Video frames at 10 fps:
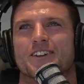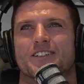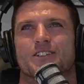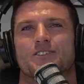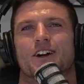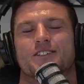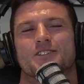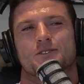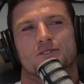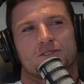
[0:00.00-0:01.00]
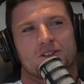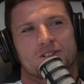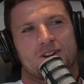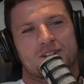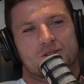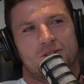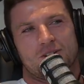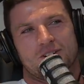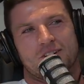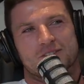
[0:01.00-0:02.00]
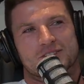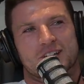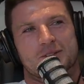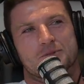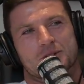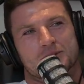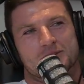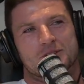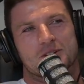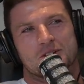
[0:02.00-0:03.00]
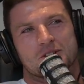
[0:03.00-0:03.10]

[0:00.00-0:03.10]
introductions to a first grade squad I've ever seen. Because